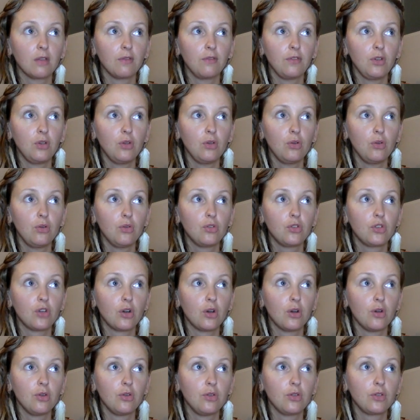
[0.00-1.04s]
if you
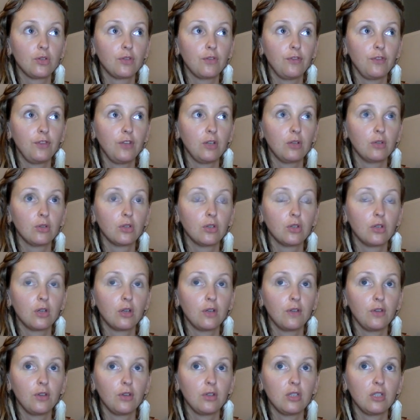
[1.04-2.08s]
don't feel good,
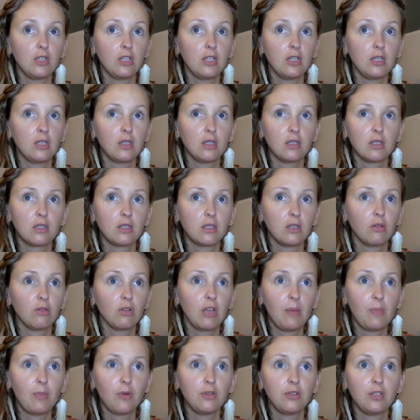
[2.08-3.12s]
if you still
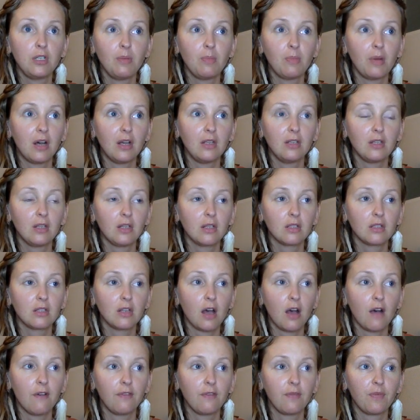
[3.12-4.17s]
keep on demanding
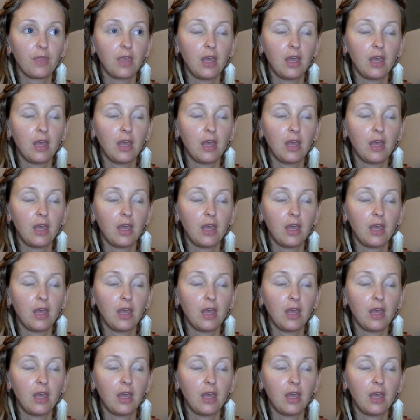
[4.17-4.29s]
stuff,